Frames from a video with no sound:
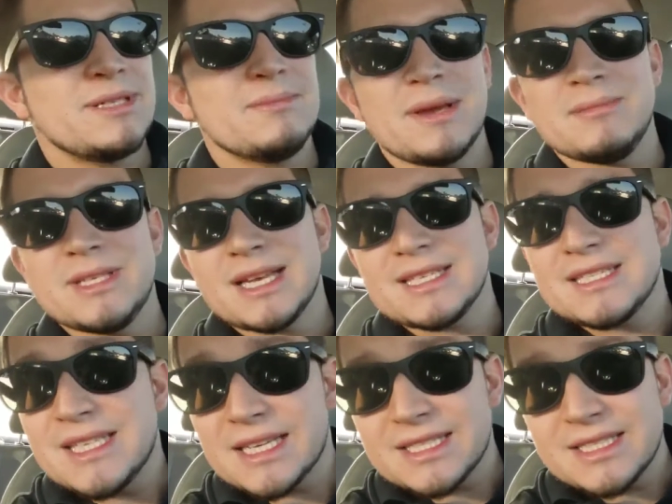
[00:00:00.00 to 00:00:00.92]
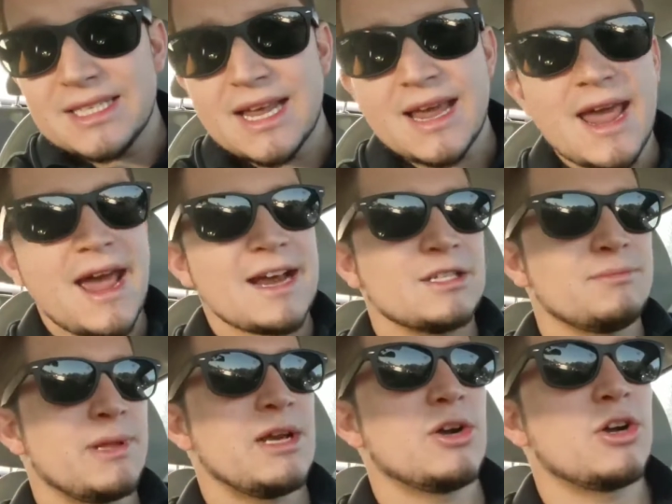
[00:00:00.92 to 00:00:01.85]
maybe like 60-day
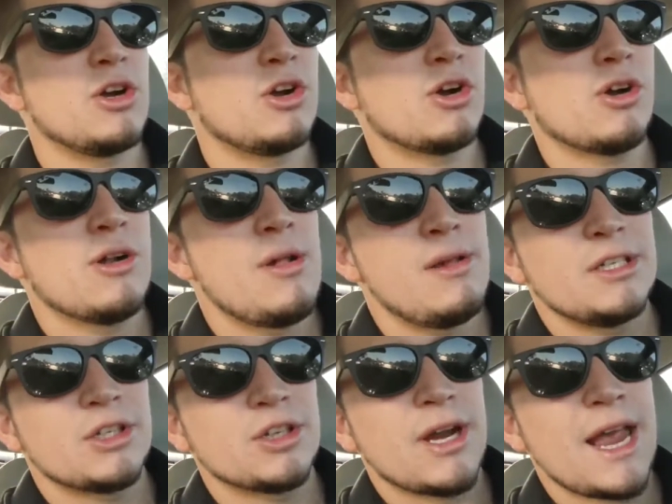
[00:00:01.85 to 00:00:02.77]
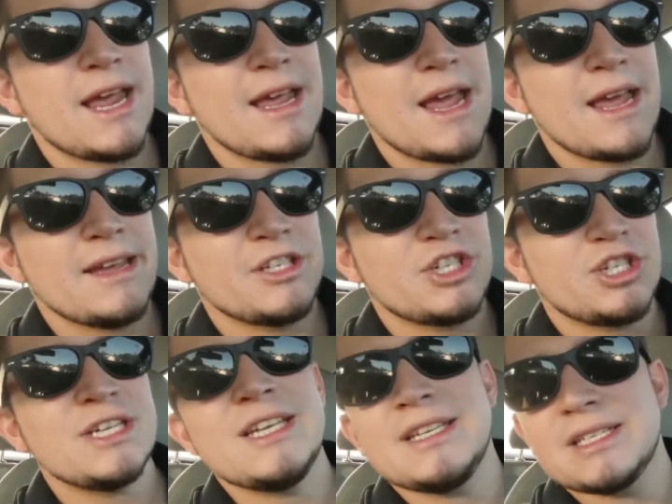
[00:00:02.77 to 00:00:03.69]
action plan or a
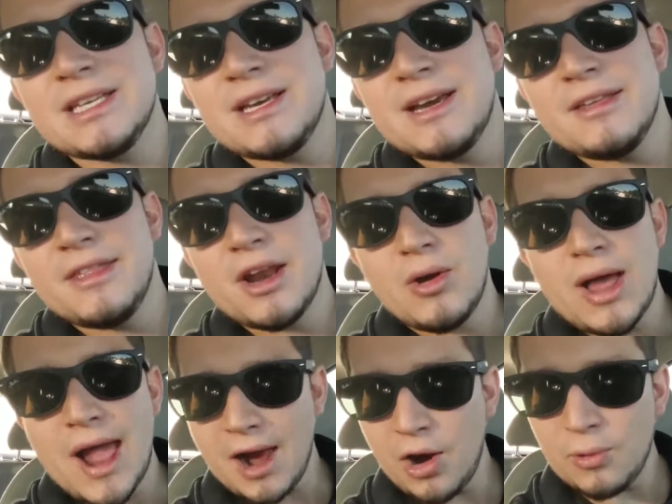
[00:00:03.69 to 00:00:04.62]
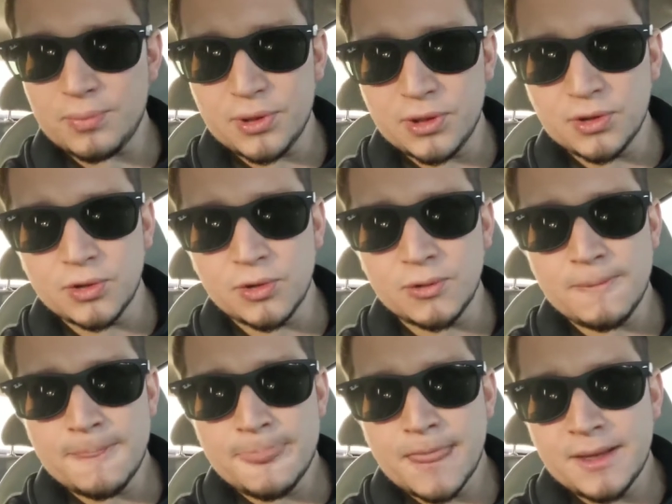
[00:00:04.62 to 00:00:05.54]
sheet that'll help
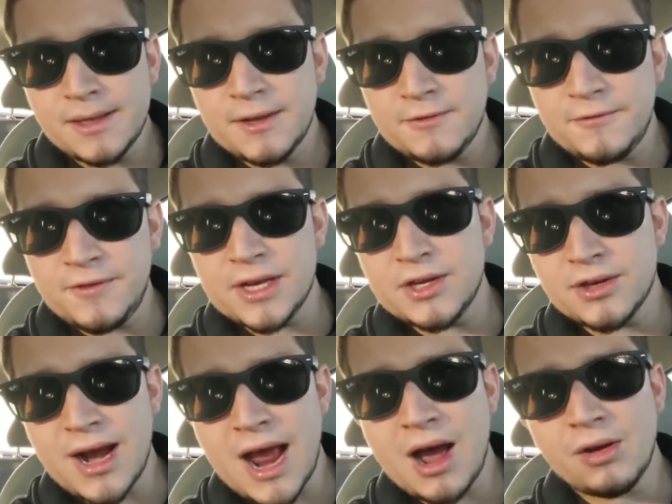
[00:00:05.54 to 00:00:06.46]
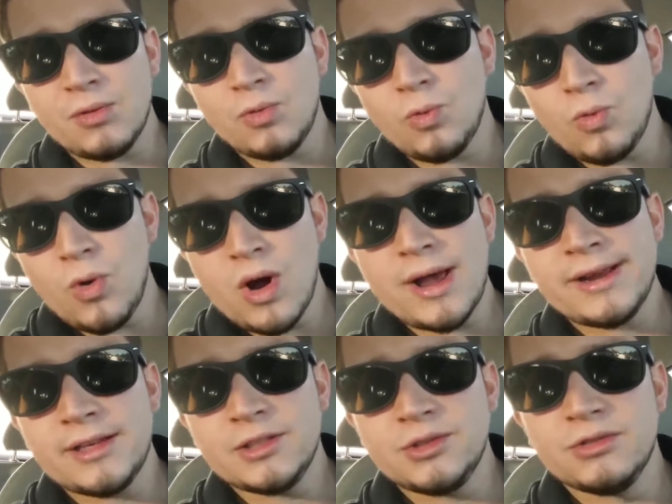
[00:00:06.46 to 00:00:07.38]
you figure out
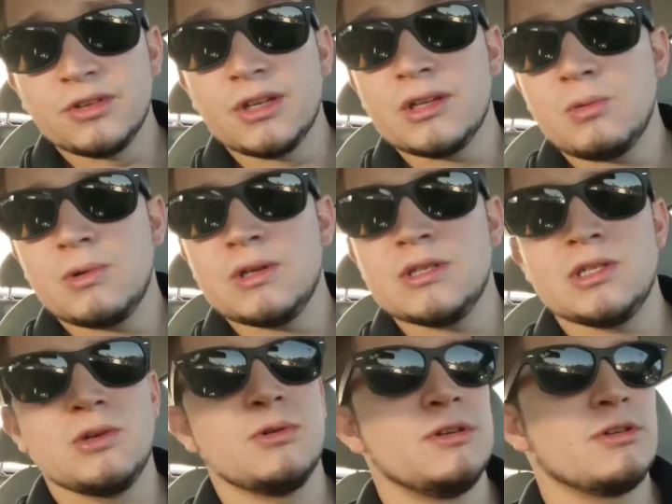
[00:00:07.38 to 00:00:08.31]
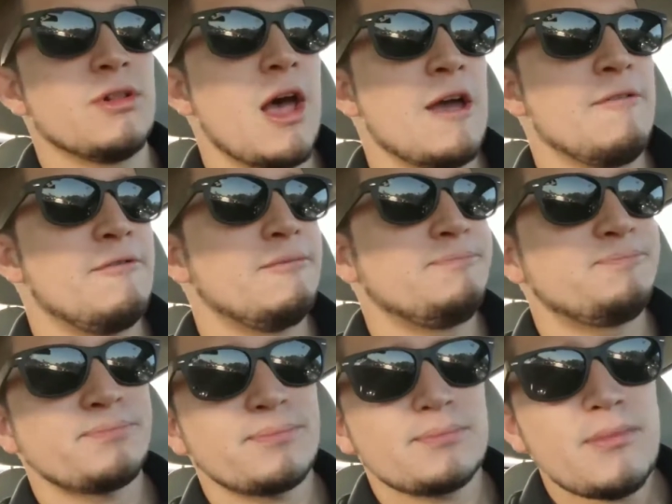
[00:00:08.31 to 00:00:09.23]
what you really want to do in your life,
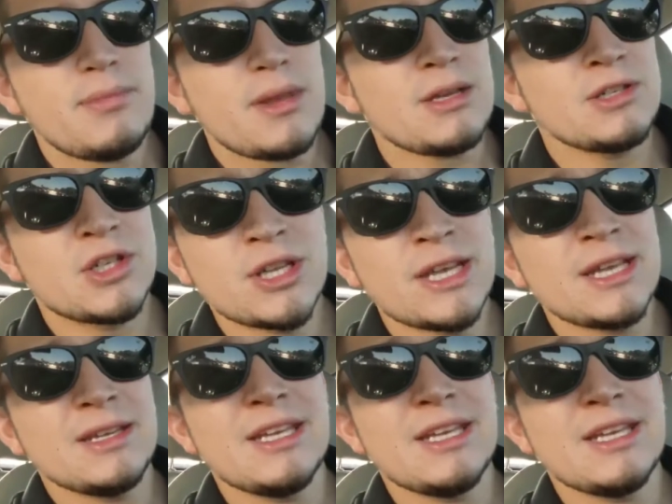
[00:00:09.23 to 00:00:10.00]
so